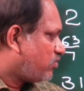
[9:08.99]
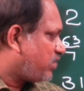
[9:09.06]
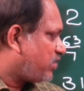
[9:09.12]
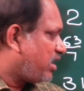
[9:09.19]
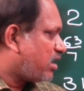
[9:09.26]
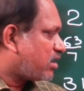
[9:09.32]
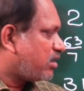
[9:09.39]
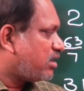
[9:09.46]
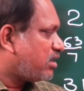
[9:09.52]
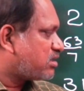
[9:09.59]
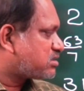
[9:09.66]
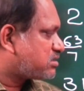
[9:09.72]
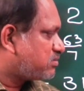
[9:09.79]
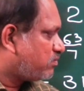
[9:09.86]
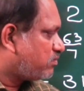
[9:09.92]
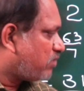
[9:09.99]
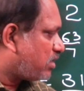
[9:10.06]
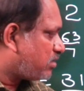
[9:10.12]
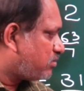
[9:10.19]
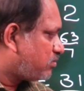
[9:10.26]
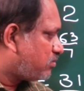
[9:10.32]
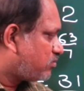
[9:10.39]
300 years
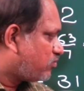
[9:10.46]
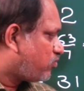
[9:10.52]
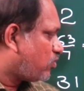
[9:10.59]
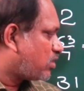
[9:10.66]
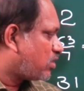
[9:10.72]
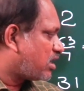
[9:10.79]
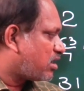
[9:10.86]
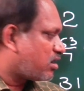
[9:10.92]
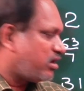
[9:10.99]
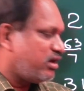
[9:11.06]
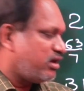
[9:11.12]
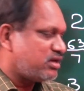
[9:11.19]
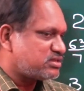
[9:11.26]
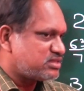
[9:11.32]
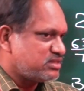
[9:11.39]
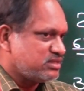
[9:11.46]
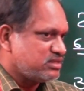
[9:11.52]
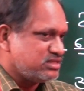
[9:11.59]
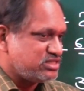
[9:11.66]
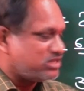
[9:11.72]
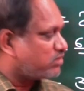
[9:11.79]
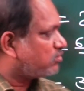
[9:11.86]
1, 400 years
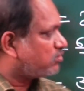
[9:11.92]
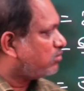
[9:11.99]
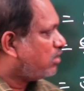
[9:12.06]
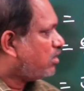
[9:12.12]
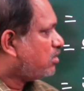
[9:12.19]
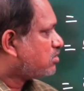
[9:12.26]
0.